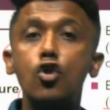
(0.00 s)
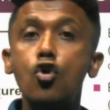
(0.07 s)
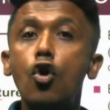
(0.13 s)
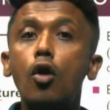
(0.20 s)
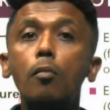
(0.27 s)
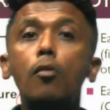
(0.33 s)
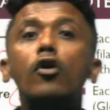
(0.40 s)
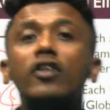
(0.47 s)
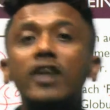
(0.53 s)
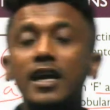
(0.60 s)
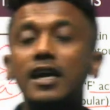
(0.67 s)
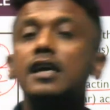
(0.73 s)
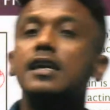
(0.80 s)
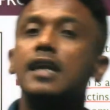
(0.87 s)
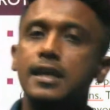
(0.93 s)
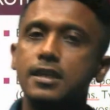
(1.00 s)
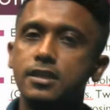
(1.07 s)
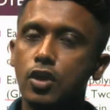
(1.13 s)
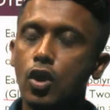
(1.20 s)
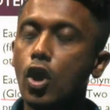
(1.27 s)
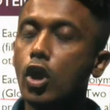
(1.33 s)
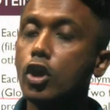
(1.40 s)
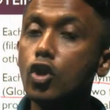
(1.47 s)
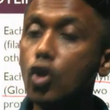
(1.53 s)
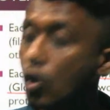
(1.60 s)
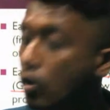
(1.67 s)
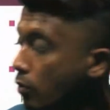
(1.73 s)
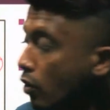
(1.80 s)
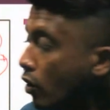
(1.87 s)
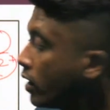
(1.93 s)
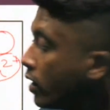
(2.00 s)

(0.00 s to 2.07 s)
no more recognize or no more